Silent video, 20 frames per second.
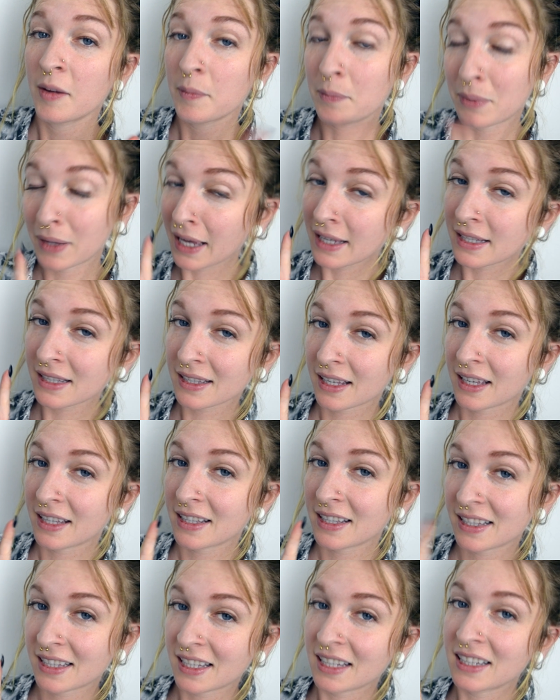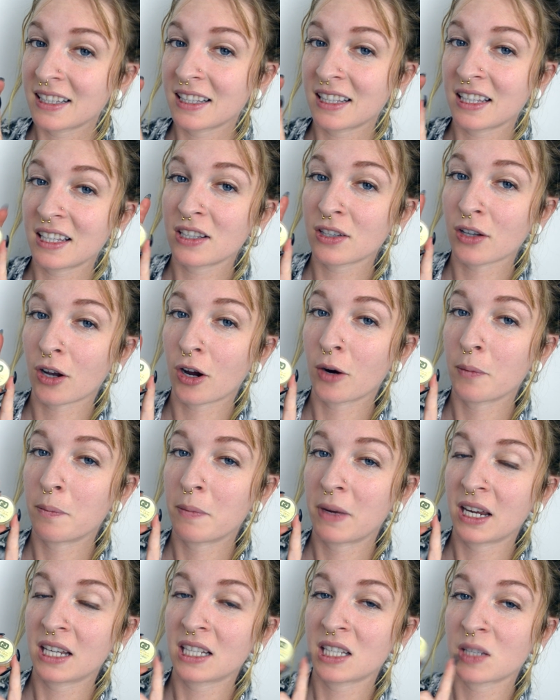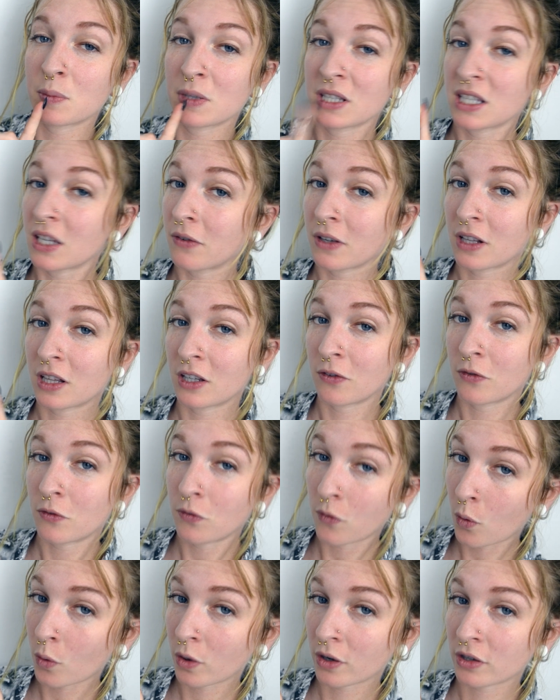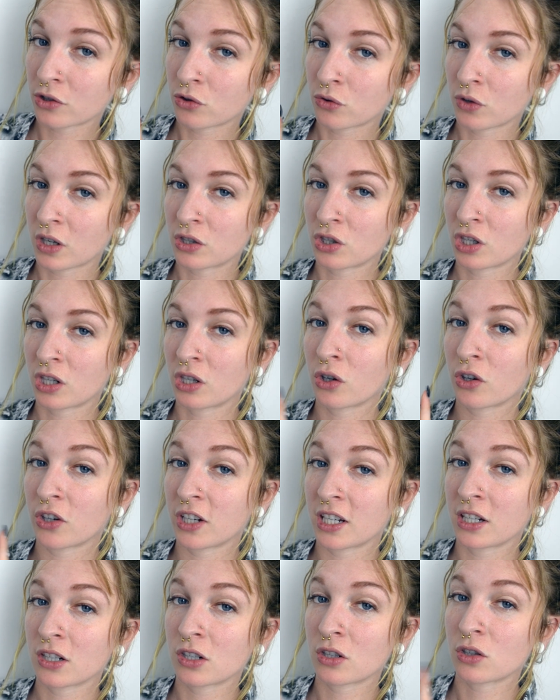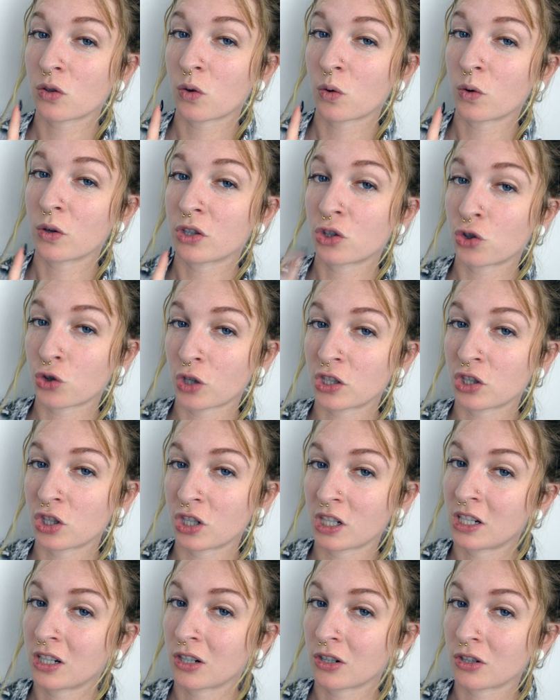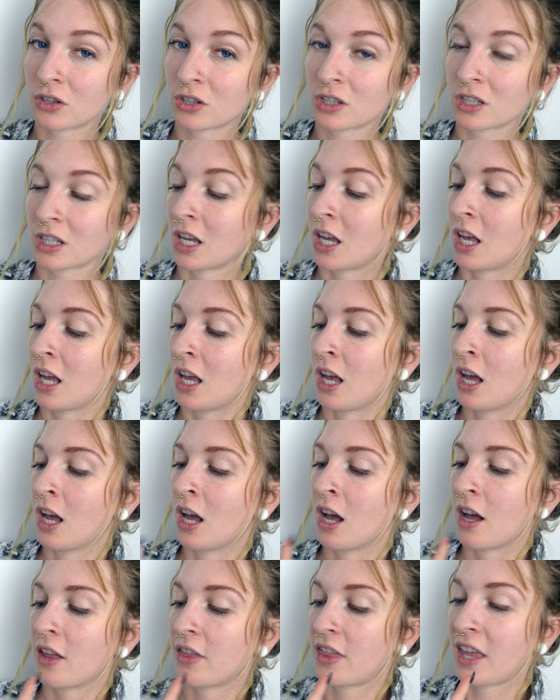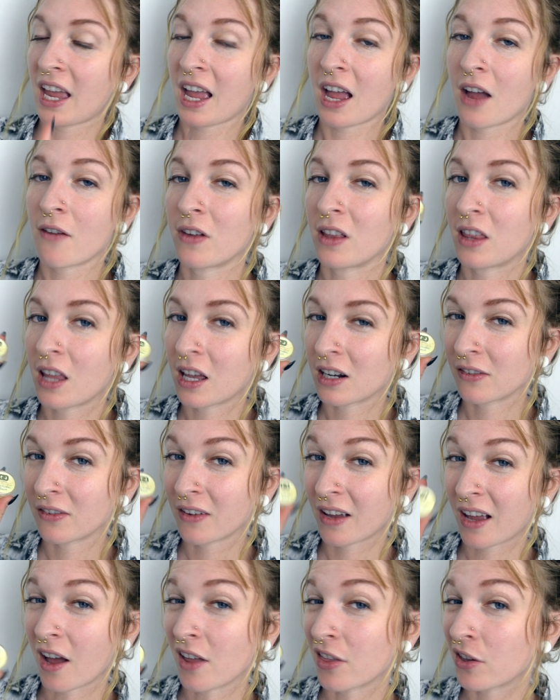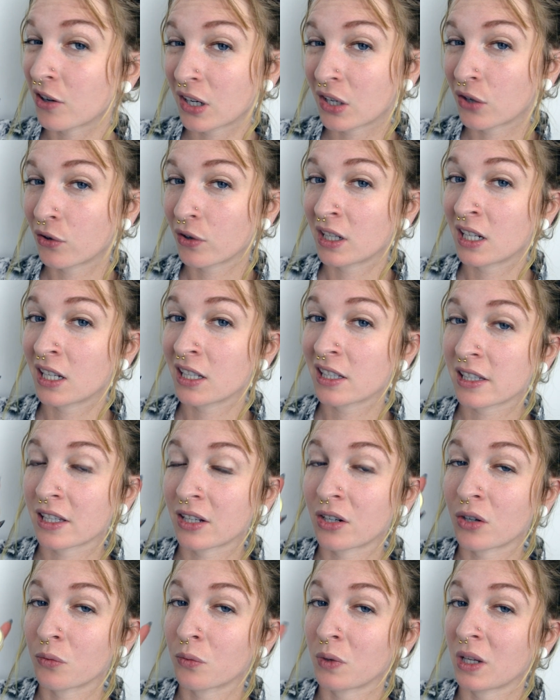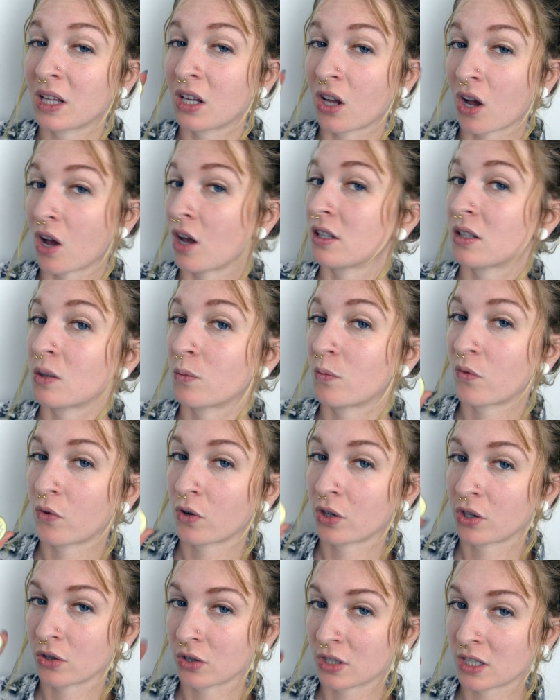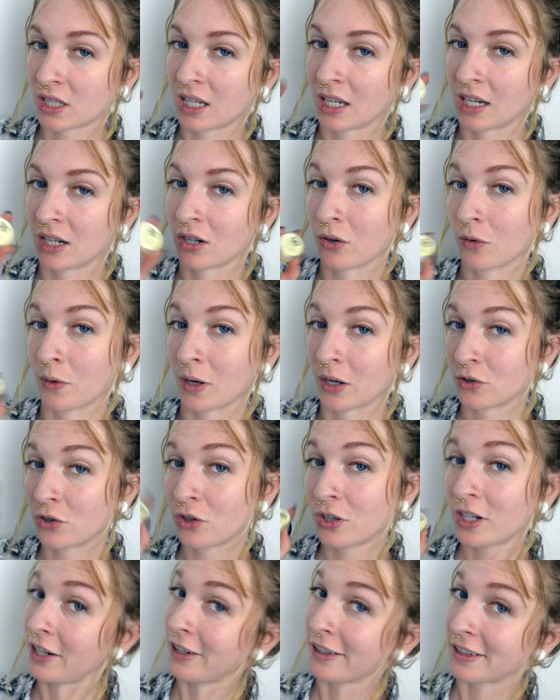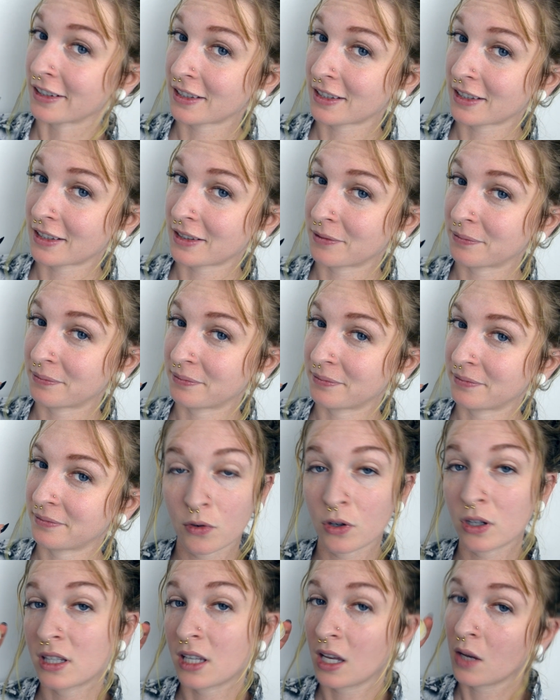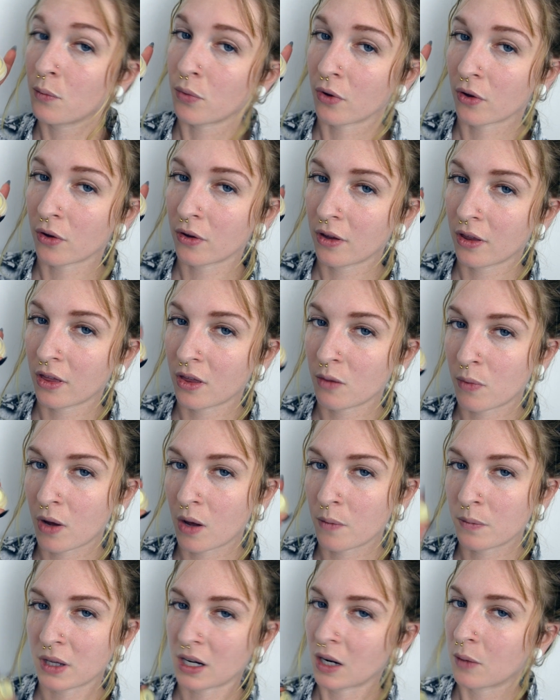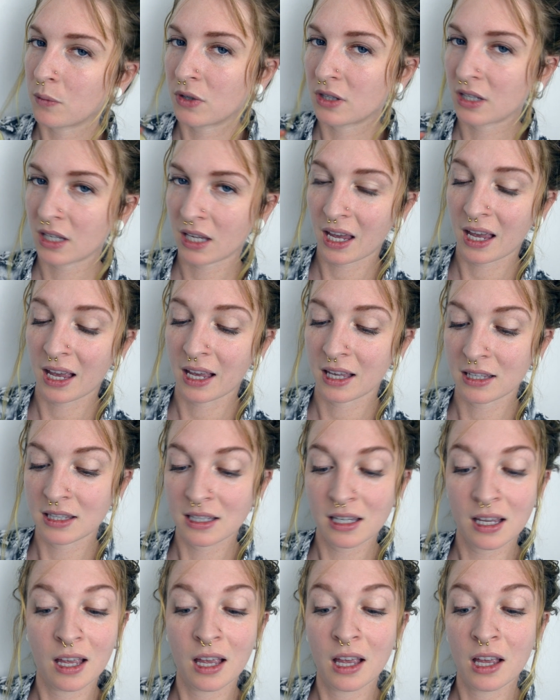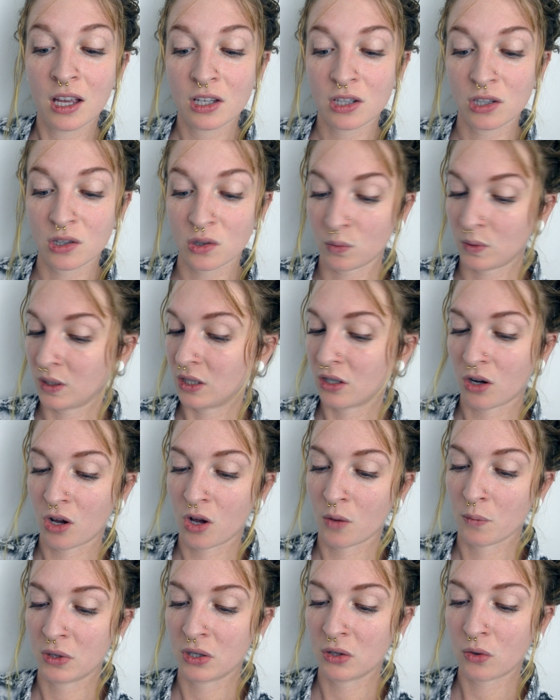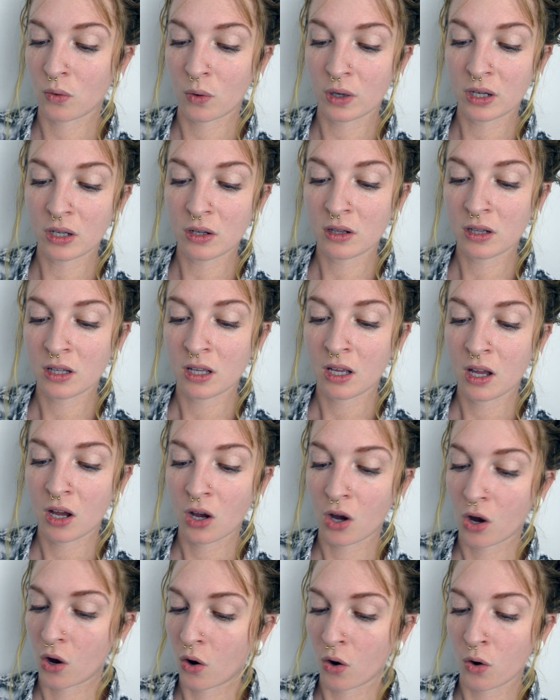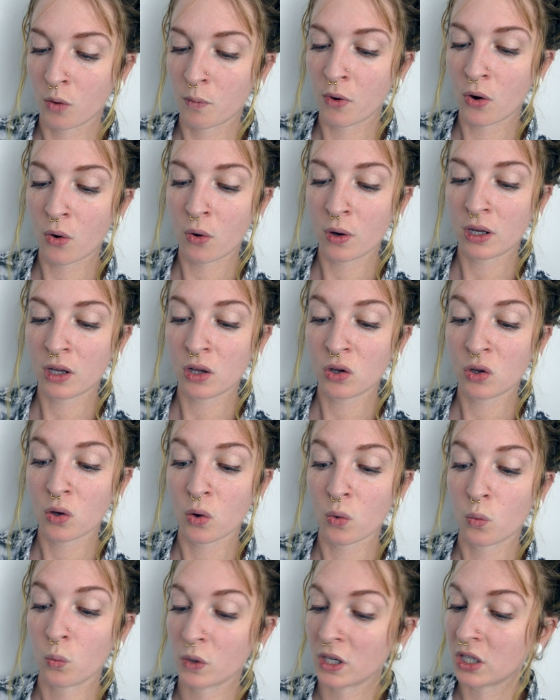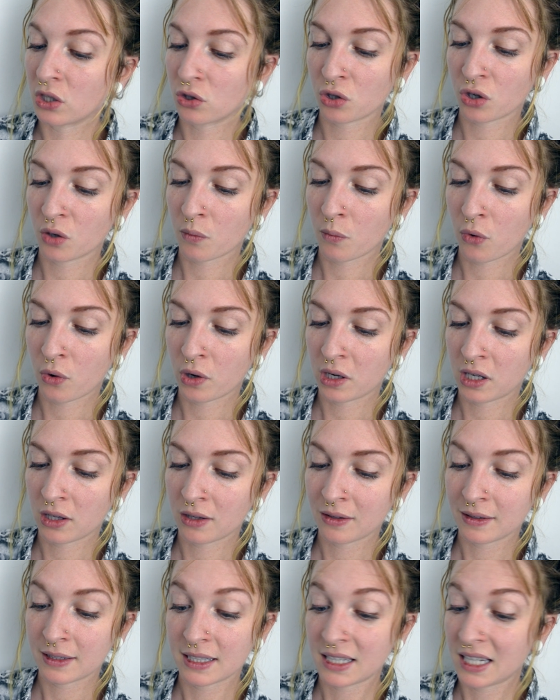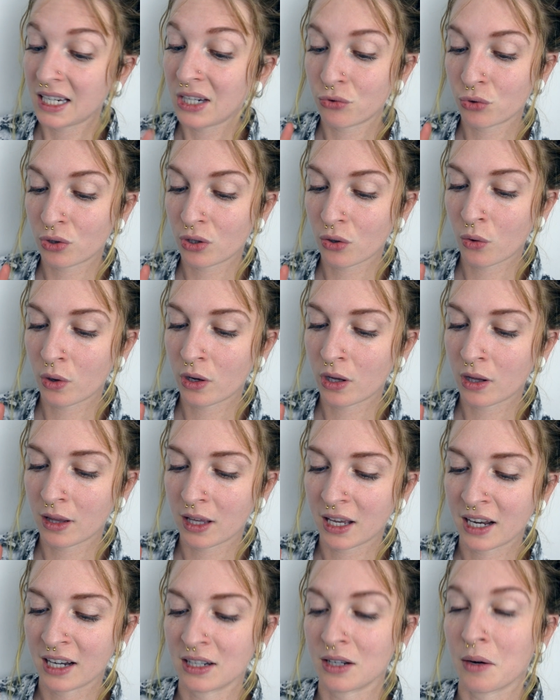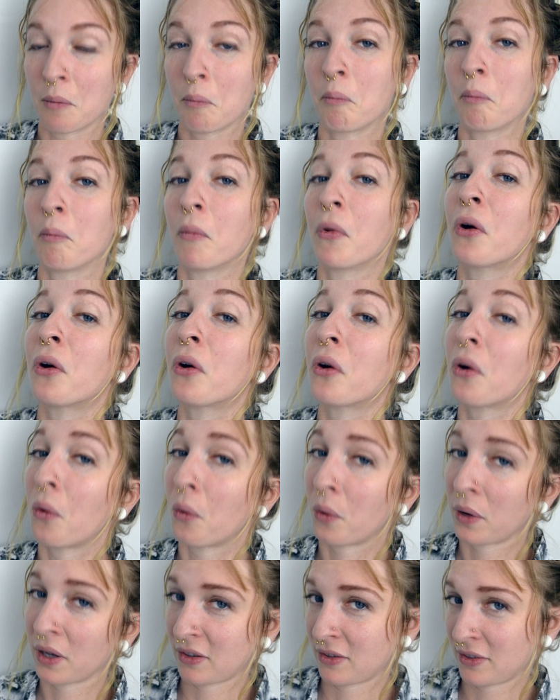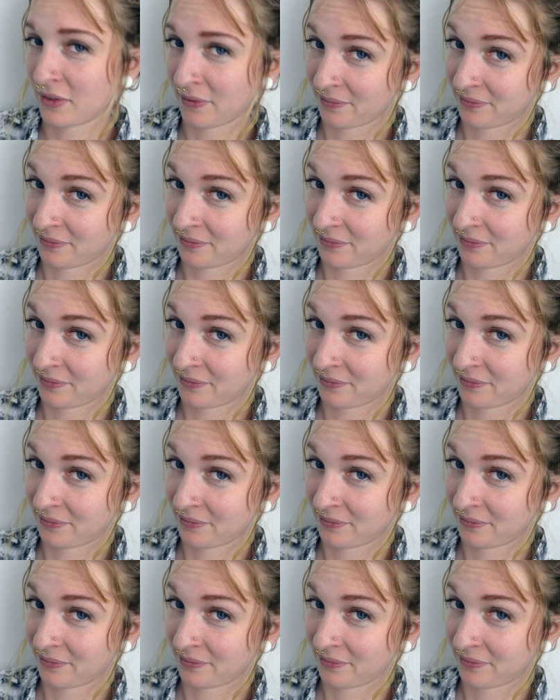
Plus, since these are made specifically for stretching your ears or stretched ears, they have a lot of other ingredients that are really awesome for your skin around your ears. For example, the balm that I'm using has sweet almond oil, jojoba oil, wheat germ oil, tea tree oil, and myrrh oil.